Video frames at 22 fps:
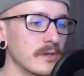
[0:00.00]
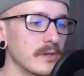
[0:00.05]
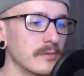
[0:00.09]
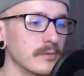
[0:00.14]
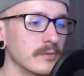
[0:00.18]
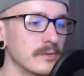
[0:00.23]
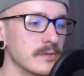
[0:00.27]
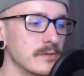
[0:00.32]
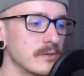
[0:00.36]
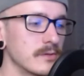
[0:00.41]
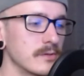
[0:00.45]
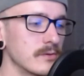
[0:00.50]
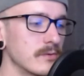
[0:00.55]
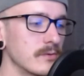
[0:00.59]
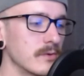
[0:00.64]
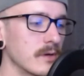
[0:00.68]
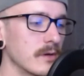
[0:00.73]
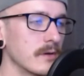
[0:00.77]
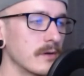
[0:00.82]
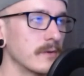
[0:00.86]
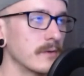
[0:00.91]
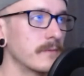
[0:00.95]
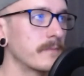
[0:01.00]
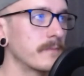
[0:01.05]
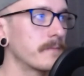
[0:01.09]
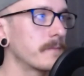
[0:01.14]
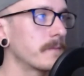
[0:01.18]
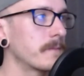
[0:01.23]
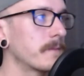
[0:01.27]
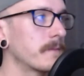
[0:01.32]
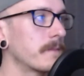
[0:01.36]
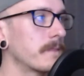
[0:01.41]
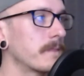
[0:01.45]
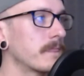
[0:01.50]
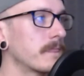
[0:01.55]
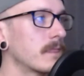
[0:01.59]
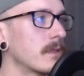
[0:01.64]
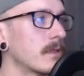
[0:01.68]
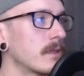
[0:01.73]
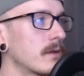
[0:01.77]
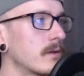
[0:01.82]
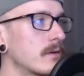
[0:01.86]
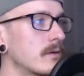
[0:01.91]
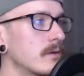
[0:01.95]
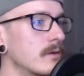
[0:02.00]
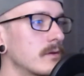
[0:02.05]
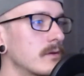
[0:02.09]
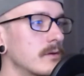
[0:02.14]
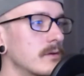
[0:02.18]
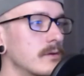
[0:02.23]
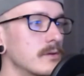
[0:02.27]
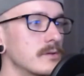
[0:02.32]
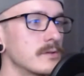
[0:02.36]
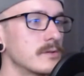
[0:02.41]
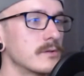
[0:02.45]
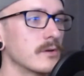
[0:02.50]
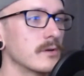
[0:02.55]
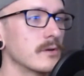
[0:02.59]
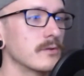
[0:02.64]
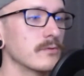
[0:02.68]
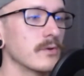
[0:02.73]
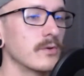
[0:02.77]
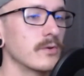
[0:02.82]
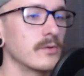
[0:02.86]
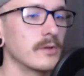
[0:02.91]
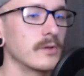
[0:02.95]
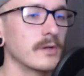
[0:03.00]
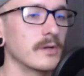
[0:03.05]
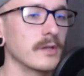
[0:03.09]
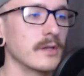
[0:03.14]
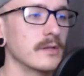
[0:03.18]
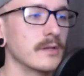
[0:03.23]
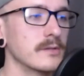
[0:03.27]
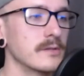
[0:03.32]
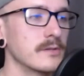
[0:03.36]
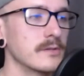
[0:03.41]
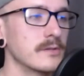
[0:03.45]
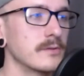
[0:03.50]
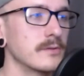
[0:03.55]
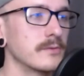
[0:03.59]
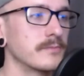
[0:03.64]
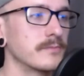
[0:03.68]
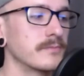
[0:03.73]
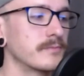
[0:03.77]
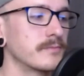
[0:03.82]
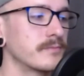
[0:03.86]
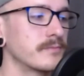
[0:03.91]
able to start rolling again soon.